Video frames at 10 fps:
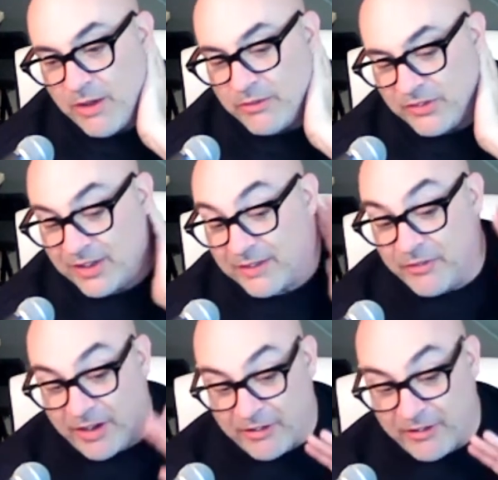was like a
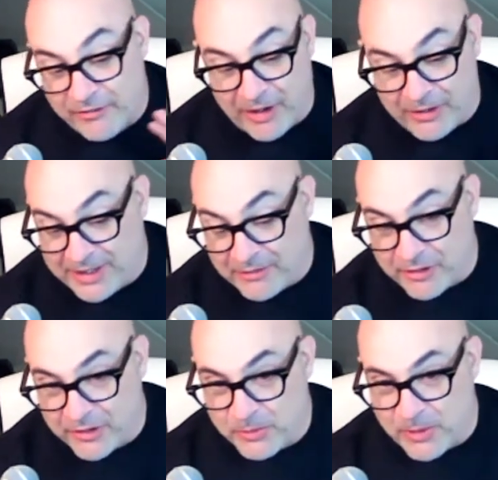very, very
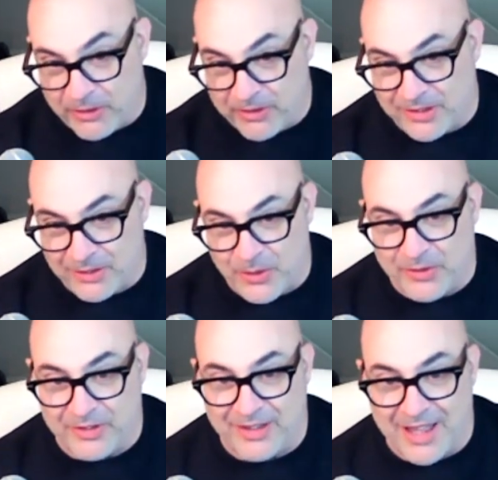different experience than Toys
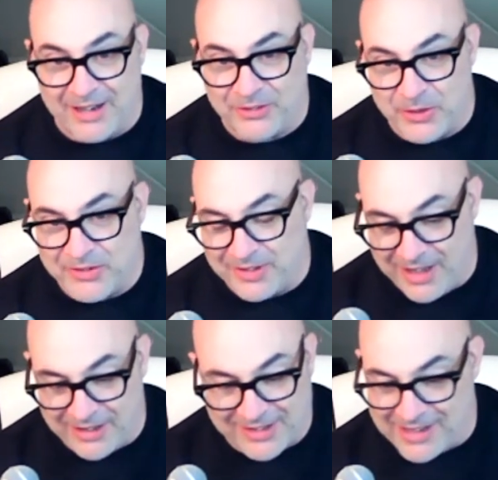in the Attic. Toys in the
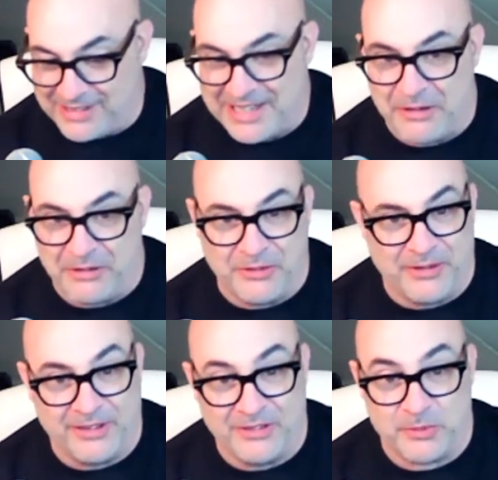Attic is kind of down and dirty
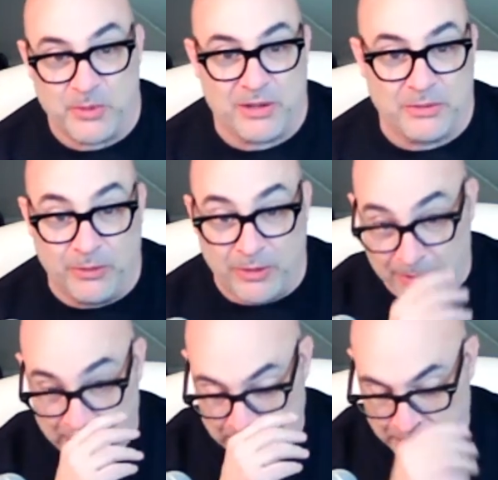and just rock and roll.
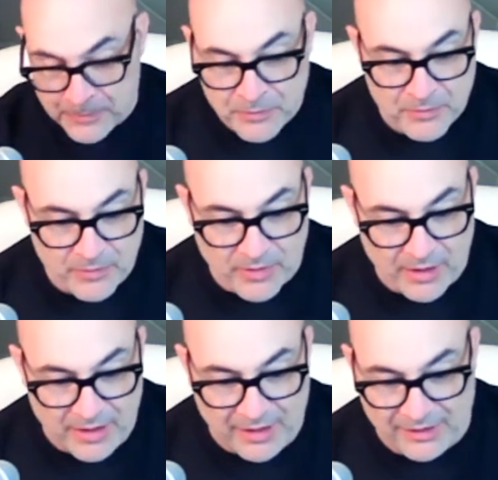
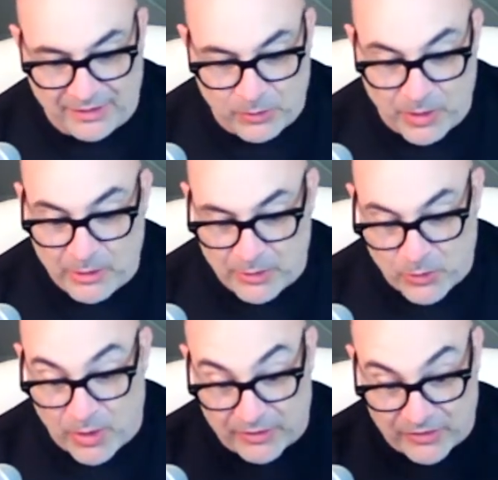And
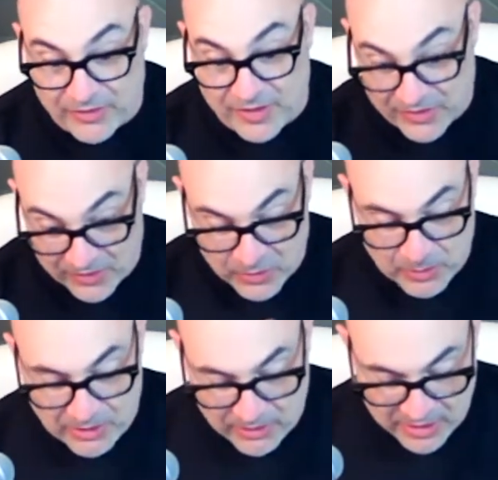2112 was this
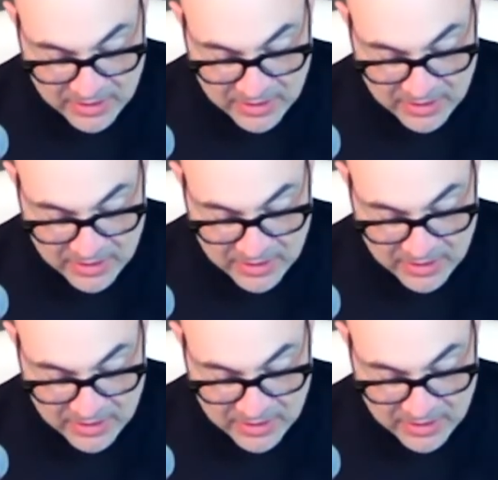experience.